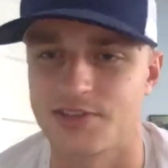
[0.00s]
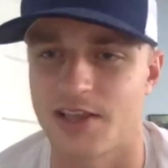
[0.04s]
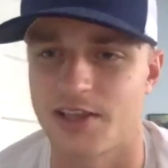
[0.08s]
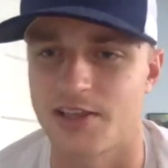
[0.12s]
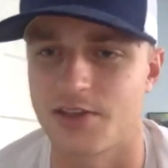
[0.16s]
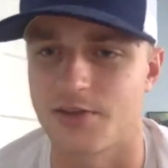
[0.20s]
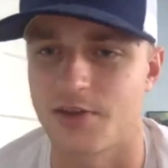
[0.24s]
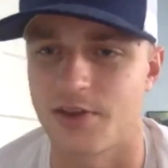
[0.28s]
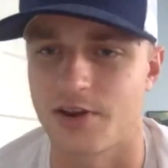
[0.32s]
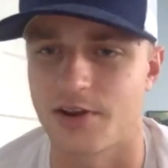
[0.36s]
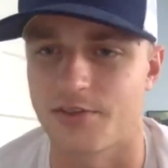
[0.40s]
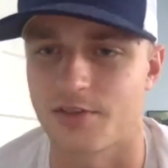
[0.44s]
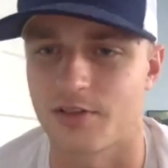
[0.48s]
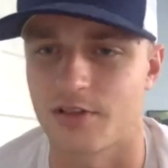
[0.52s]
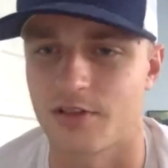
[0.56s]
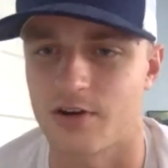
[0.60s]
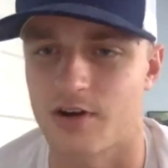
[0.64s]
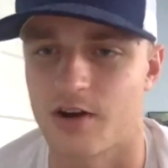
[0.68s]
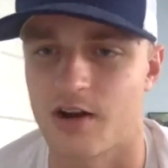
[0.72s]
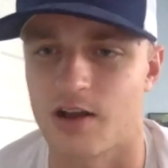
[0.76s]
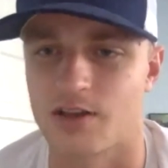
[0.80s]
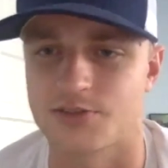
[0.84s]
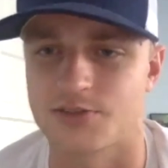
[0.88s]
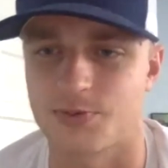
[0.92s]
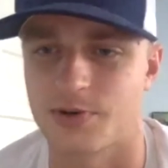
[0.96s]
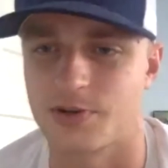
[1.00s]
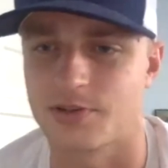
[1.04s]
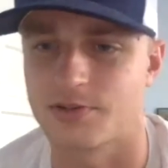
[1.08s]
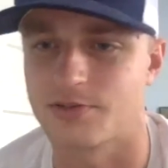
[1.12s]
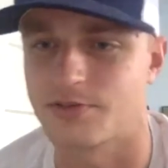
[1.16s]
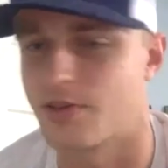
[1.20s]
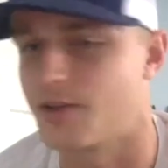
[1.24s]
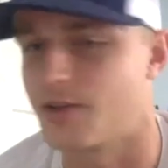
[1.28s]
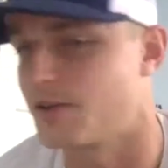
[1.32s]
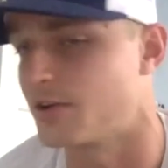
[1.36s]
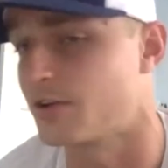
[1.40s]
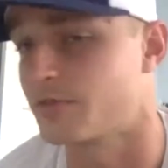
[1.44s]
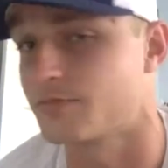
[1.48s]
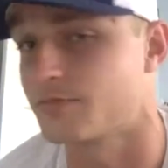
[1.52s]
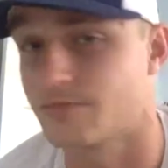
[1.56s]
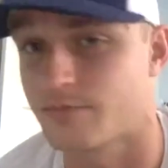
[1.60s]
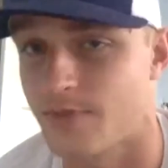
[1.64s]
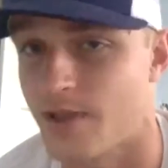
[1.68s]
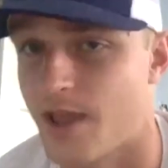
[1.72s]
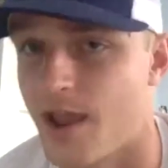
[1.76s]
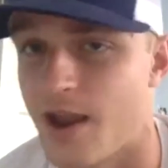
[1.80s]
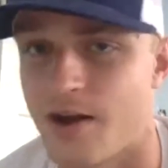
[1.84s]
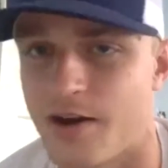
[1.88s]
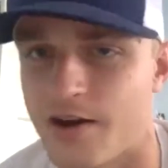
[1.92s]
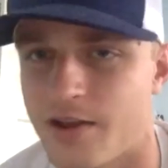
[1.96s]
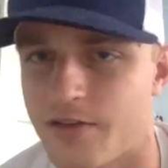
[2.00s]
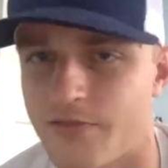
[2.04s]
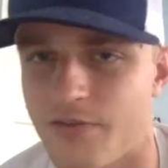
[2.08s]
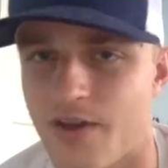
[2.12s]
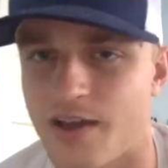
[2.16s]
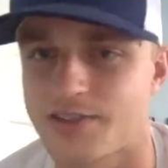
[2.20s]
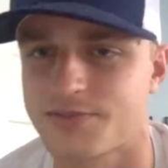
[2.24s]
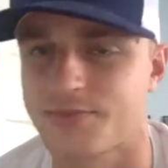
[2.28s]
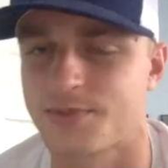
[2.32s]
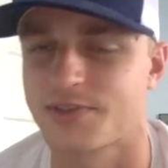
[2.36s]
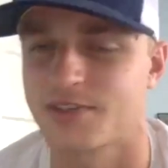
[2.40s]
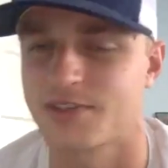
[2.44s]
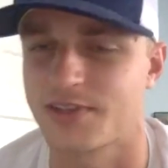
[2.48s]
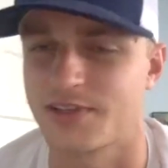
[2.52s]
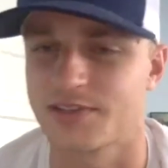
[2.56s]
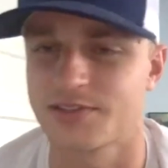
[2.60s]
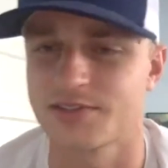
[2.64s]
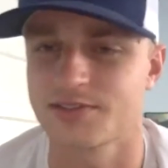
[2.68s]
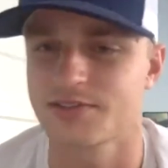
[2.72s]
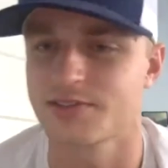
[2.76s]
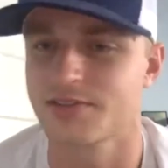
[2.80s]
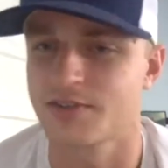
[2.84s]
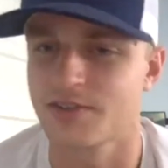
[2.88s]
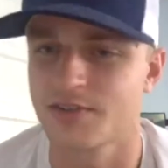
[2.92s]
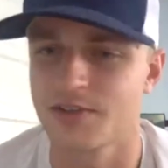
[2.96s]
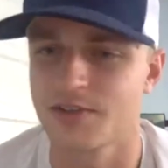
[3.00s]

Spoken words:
that you hear in the lacrosse world in your area of expertise?